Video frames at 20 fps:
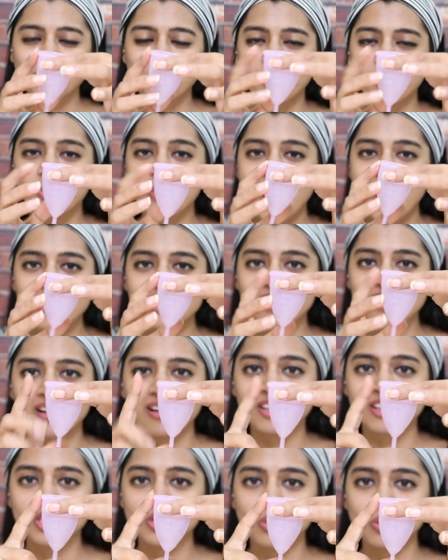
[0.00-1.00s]
when
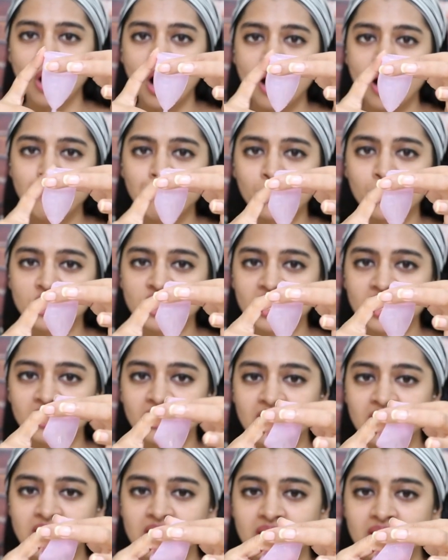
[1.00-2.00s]
you are pushing
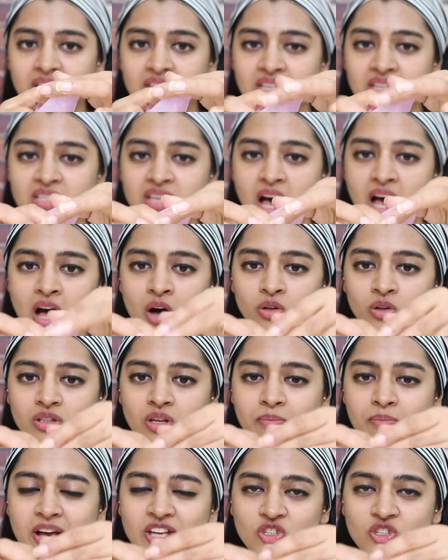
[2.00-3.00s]
this is how
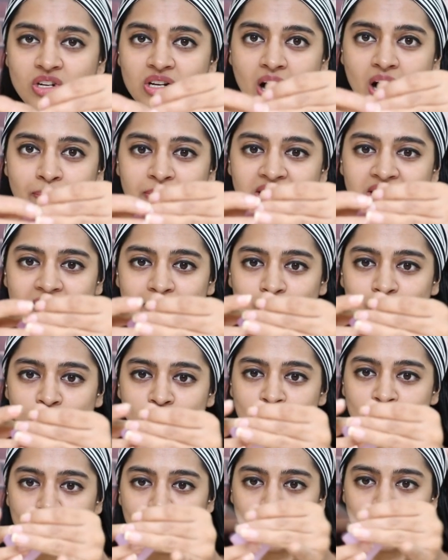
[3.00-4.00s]
the menstrual cup is
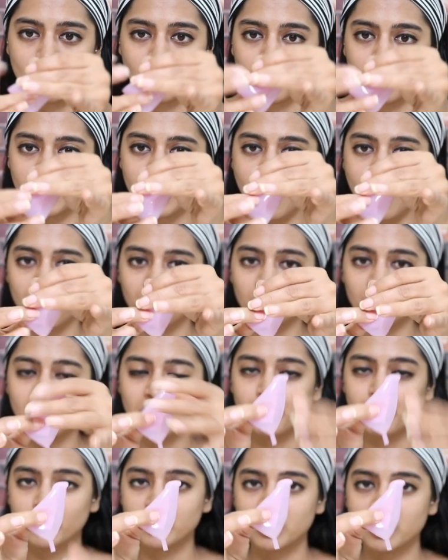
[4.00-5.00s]
supposed to look, okay? After you're
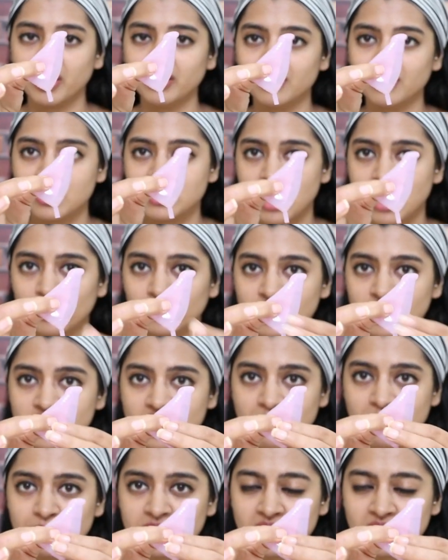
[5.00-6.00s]
done pushing it, this is how the
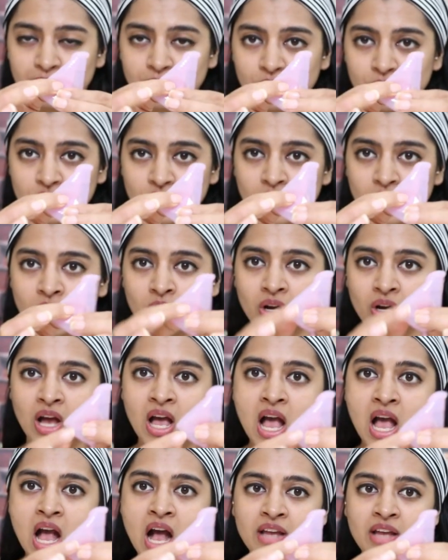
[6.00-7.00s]
shape is supposed to look.
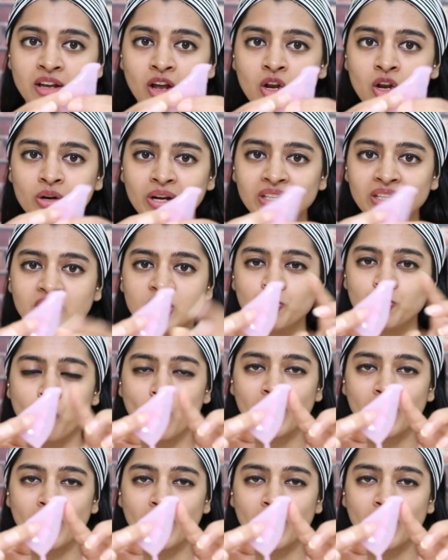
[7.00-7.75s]
Now look at this